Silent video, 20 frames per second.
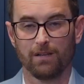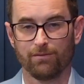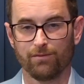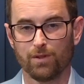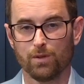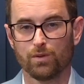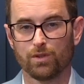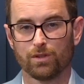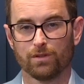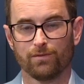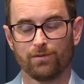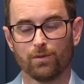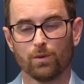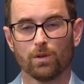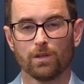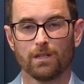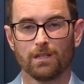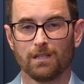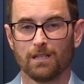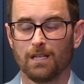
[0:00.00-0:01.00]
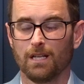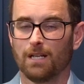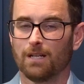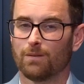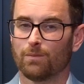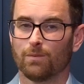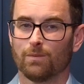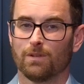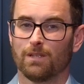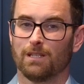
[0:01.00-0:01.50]
future for it
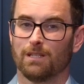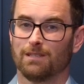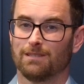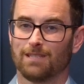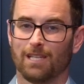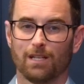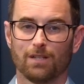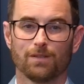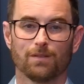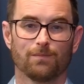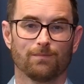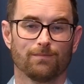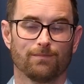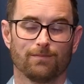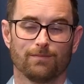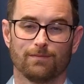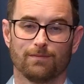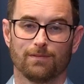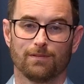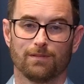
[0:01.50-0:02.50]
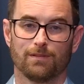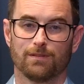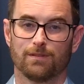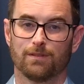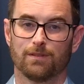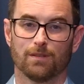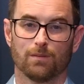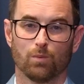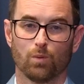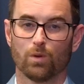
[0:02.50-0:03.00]
until
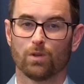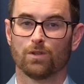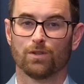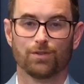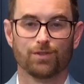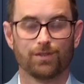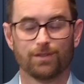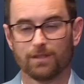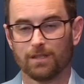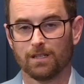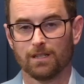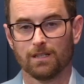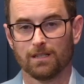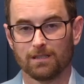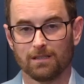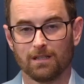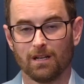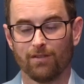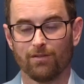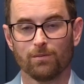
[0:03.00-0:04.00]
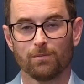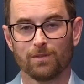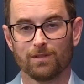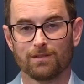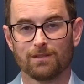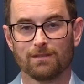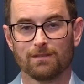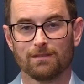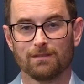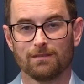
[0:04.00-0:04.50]
the world's
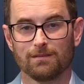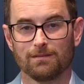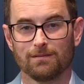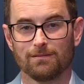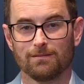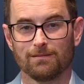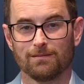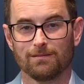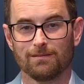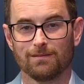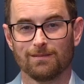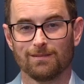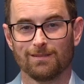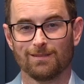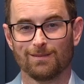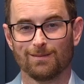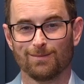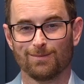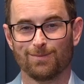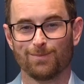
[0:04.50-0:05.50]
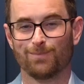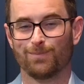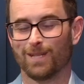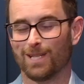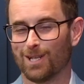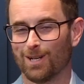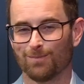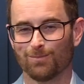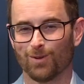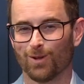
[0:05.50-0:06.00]
governments
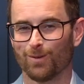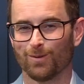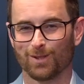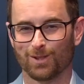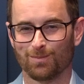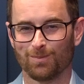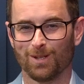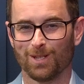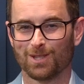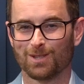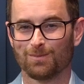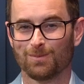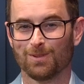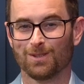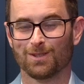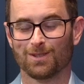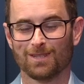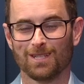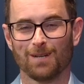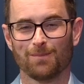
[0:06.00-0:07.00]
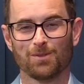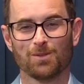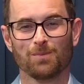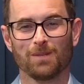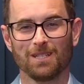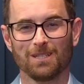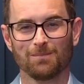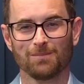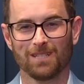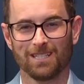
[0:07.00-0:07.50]
become more responsible and stop
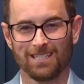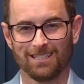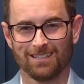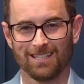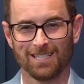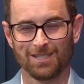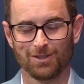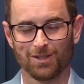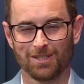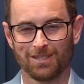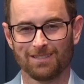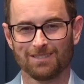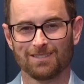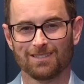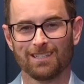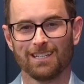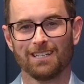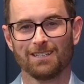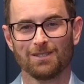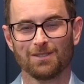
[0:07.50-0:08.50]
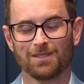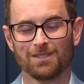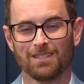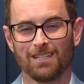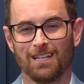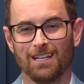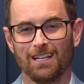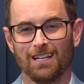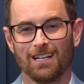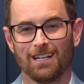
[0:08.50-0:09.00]
spending money like drunken sailors.
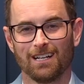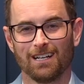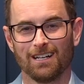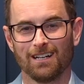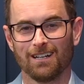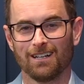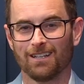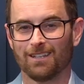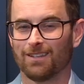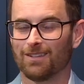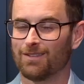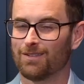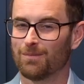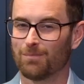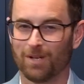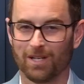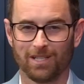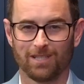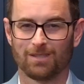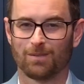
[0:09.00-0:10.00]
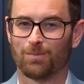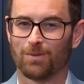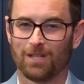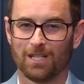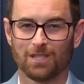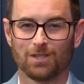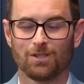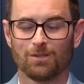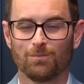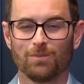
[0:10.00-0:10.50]
The money
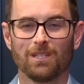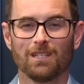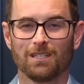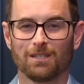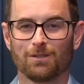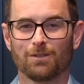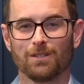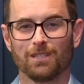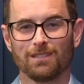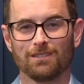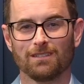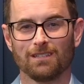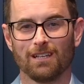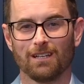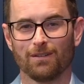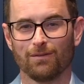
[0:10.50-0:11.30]
supply should be increasing at a